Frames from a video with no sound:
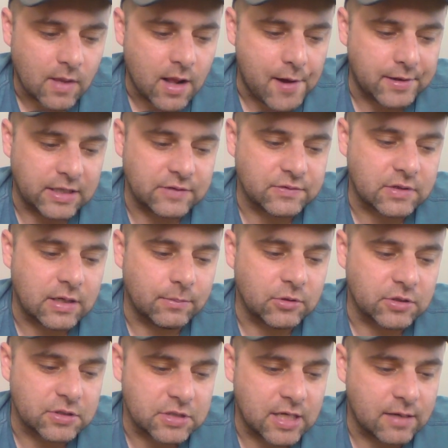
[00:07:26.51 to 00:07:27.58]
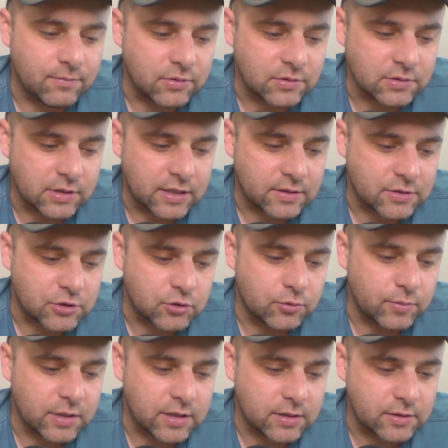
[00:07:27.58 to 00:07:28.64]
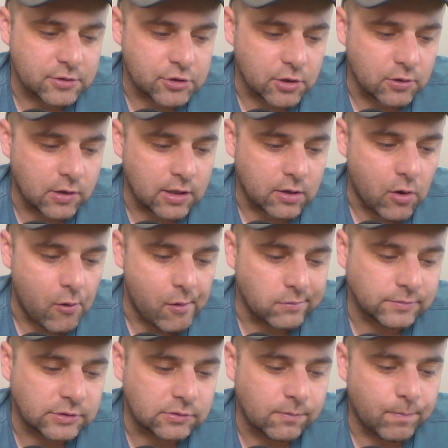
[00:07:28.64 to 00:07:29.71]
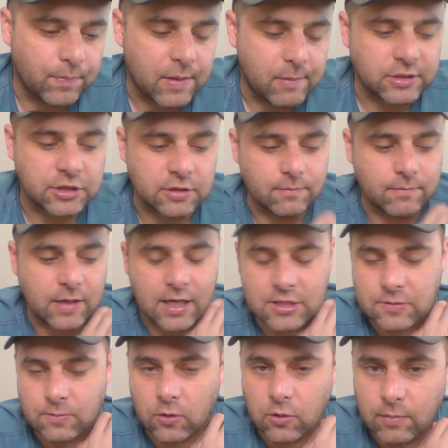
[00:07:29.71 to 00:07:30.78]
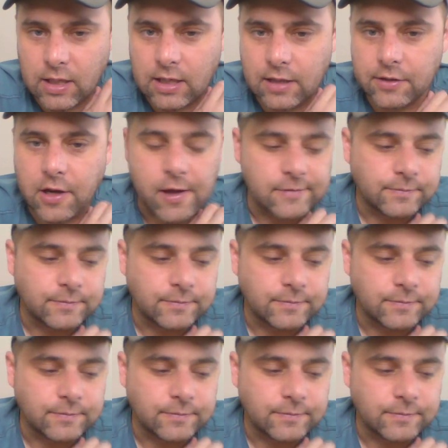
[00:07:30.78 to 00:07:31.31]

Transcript: It gives a couple examples, like Scooby and Sherlock Holmes, Mission Impossible, or Bond.